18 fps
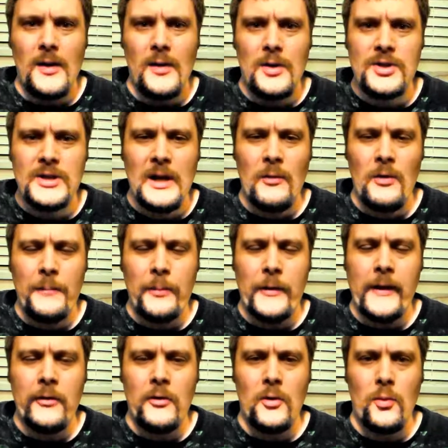know she
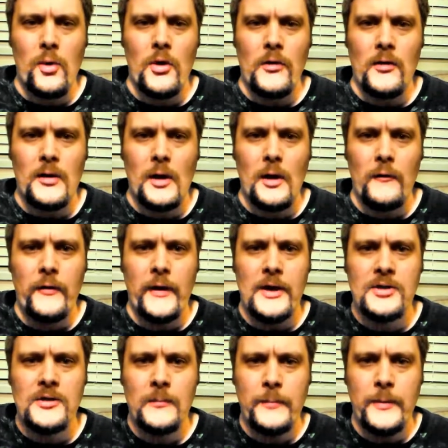reprised her role in
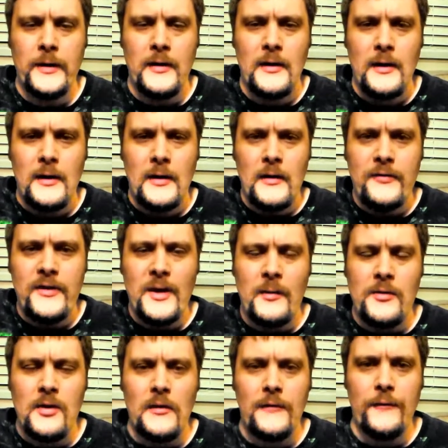Salvation, but that
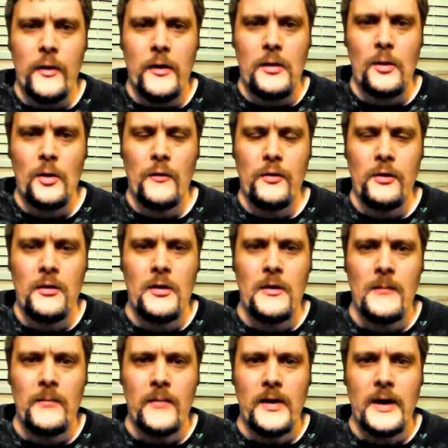was just
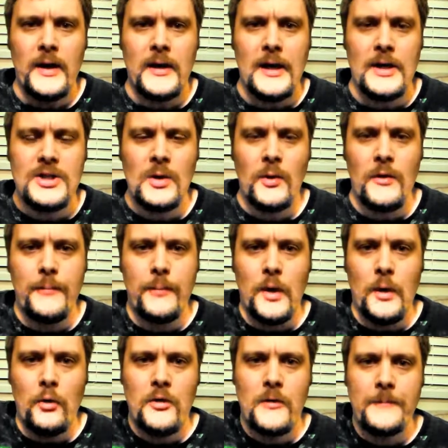voiceovers. I guess she was
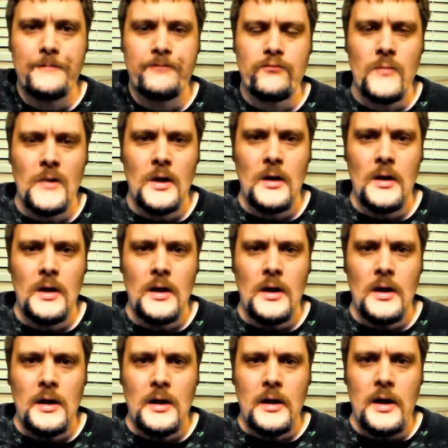broke.
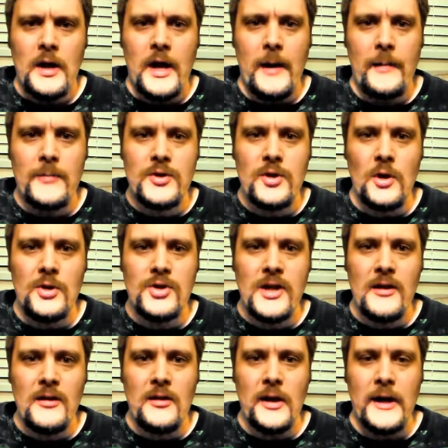I'm sure
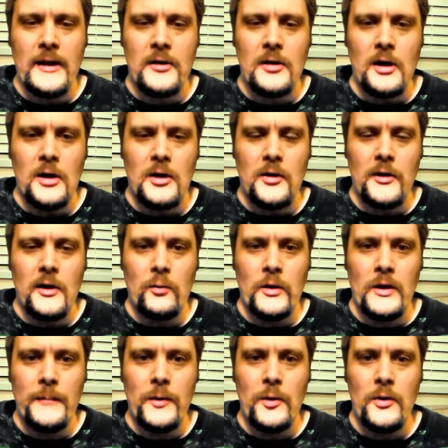she signed onto this
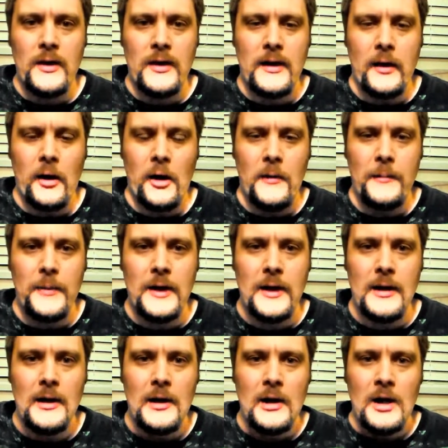reboot in a
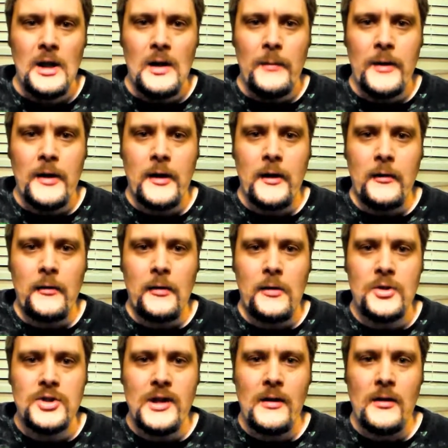heartbeat
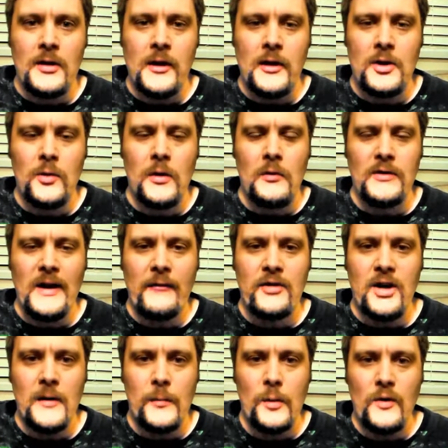because she stuck doing
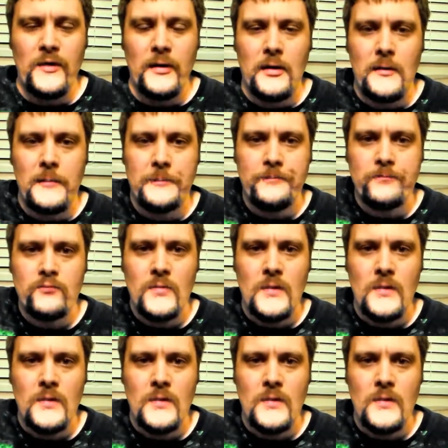Lifetime movies.